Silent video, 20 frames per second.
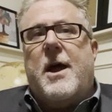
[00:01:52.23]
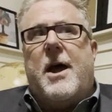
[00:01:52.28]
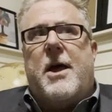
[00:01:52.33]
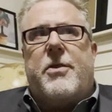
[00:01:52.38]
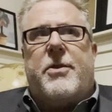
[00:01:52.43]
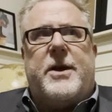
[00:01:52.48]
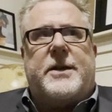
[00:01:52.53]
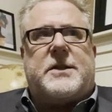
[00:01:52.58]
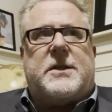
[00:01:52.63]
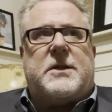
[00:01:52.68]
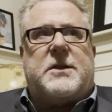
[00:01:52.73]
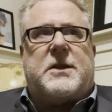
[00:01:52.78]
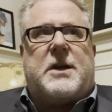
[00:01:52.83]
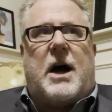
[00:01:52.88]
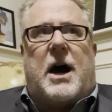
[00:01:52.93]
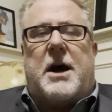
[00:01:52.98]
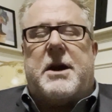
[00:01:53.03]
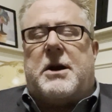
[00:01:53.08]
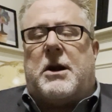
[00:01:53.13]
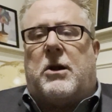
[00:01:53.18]
This has
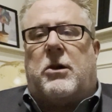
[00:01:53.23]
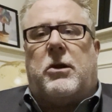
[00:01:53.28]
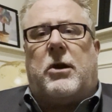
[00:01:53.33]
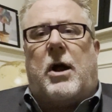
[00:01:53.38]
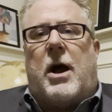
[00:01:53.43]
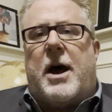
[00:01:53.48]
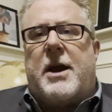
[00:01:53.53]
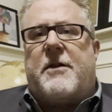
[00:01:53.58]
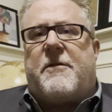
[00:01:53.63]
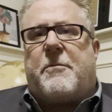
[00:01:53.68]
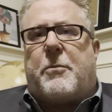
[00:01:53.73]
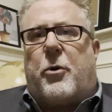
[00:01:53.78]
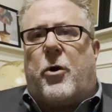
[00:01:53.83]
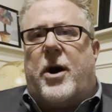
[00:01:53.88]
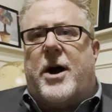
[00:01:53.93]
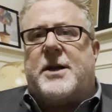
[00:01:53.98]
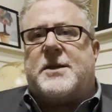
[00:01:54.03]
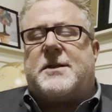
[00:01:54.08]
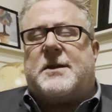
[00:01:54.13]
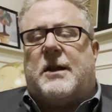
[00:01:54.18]
gotten a lot of
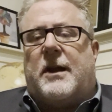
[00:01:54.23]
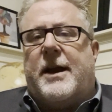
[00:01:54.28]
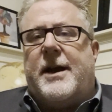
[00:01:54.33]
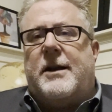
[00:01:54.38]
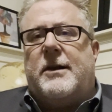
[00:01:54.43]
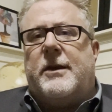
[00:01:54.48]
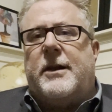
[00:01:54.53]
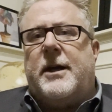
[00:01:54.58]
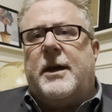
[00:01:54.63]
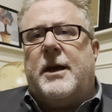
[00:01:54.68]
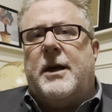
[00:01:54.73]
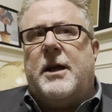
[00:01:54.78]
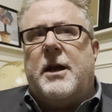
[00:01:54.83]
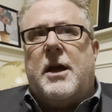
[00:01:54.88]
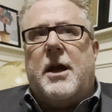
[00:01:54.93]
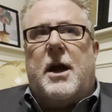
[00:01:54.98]
press lately